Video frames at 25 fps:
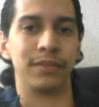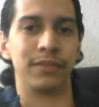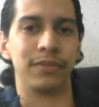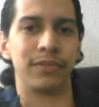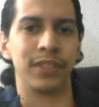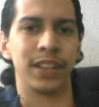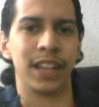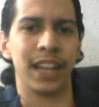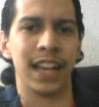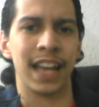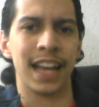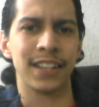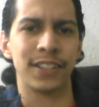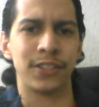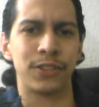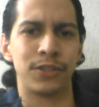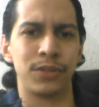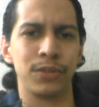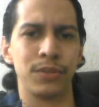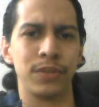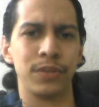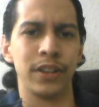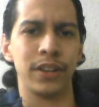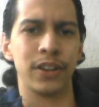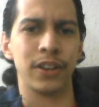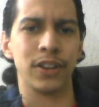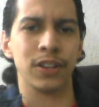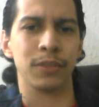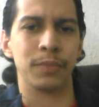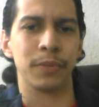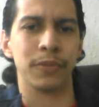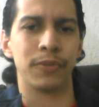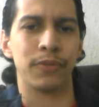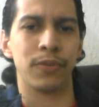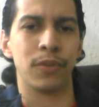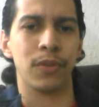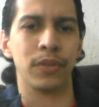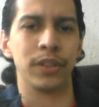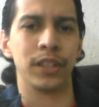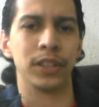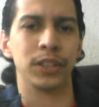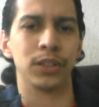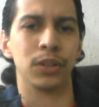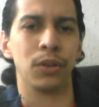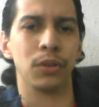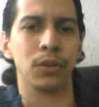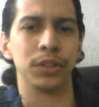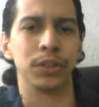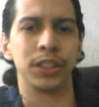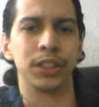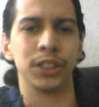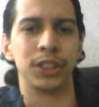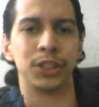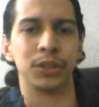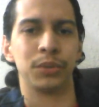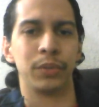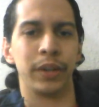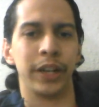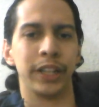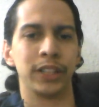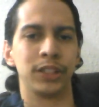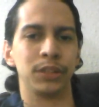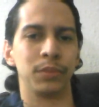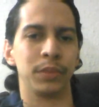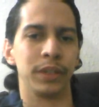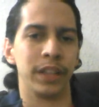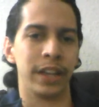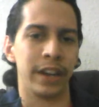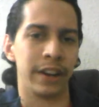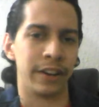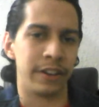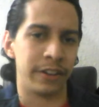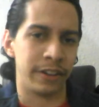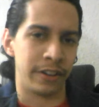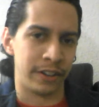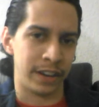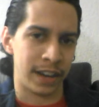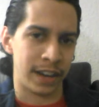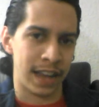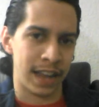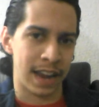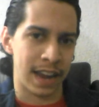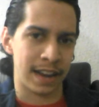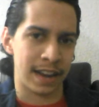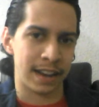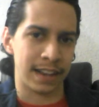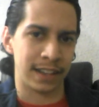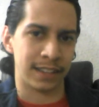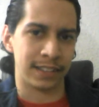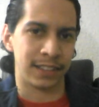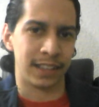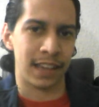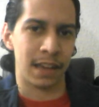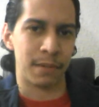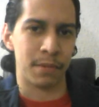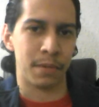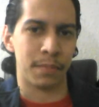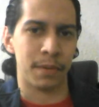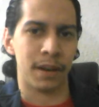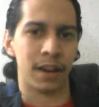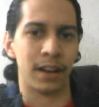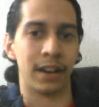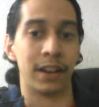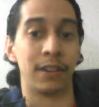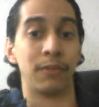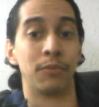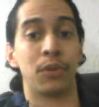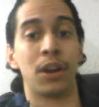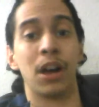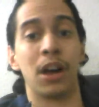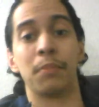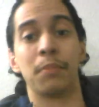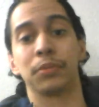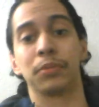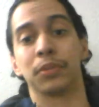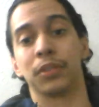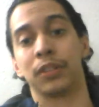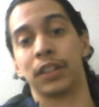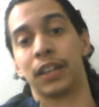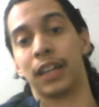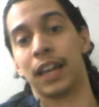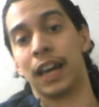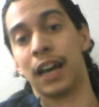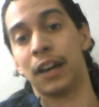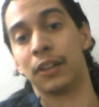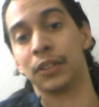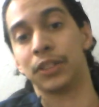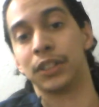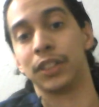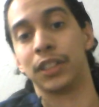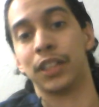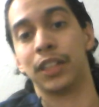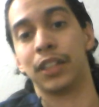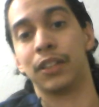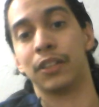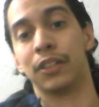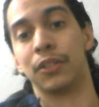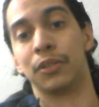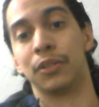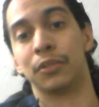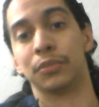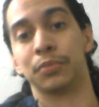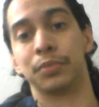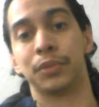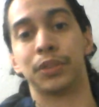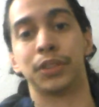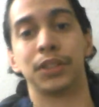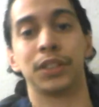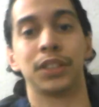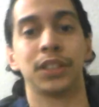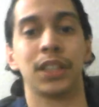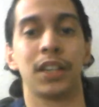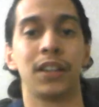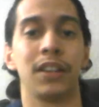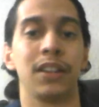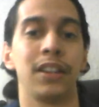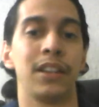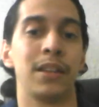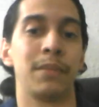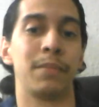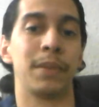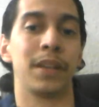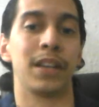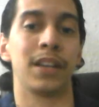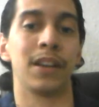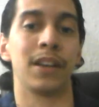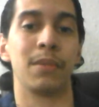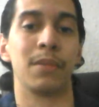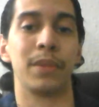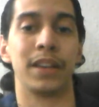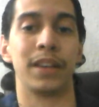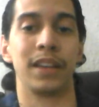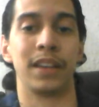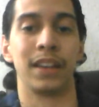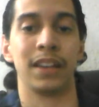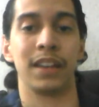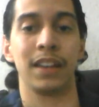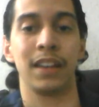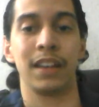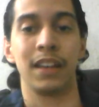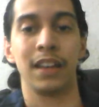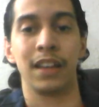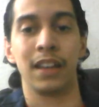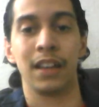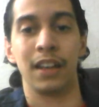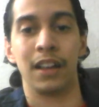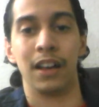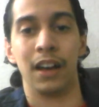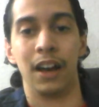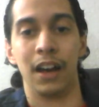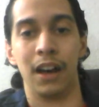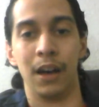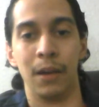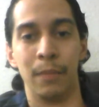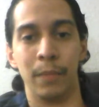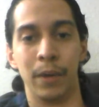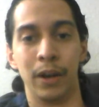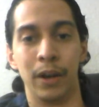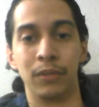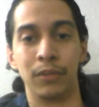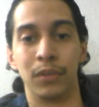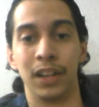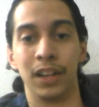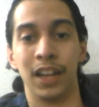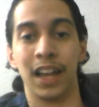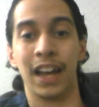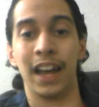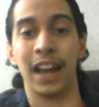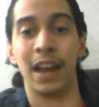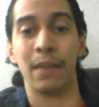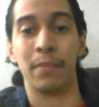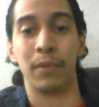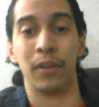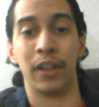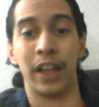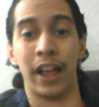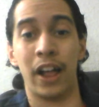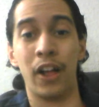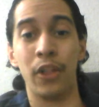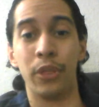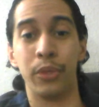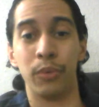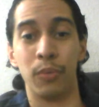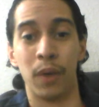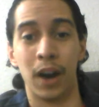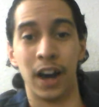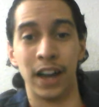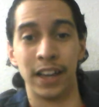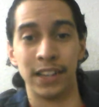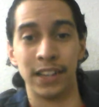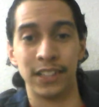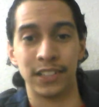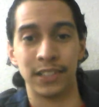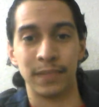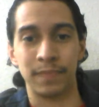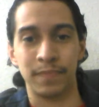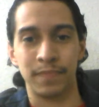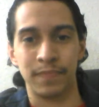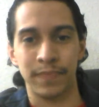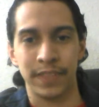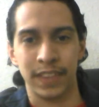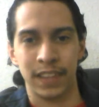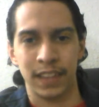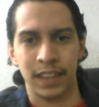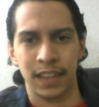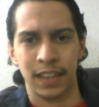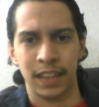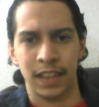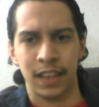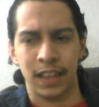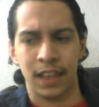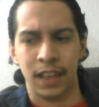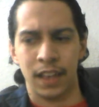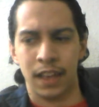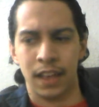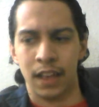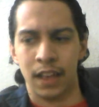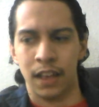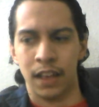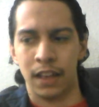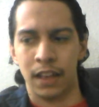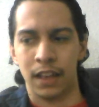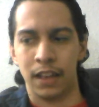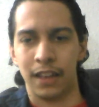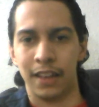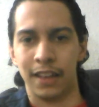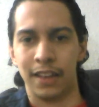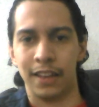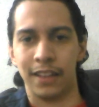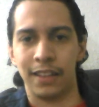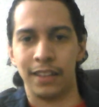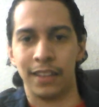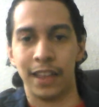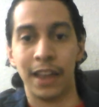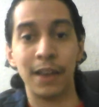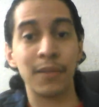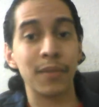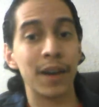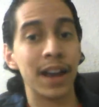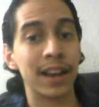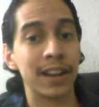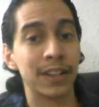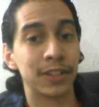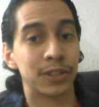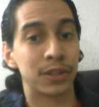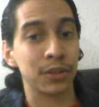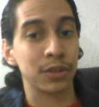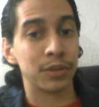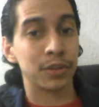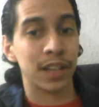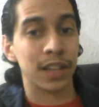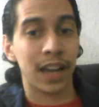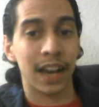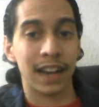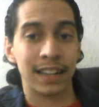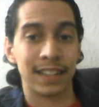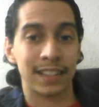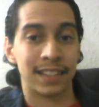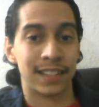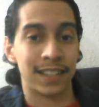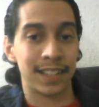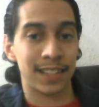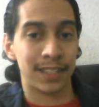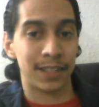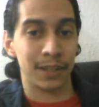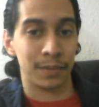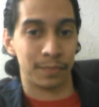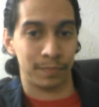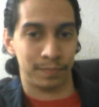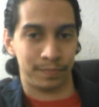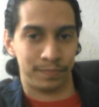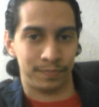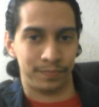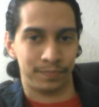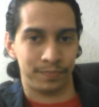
for the last 2 years before this whole situation with Aaron Hernandez came about and Rob Gronkowski, you know, suddenly becoming unreliable health-wise, they were in a two tight end system.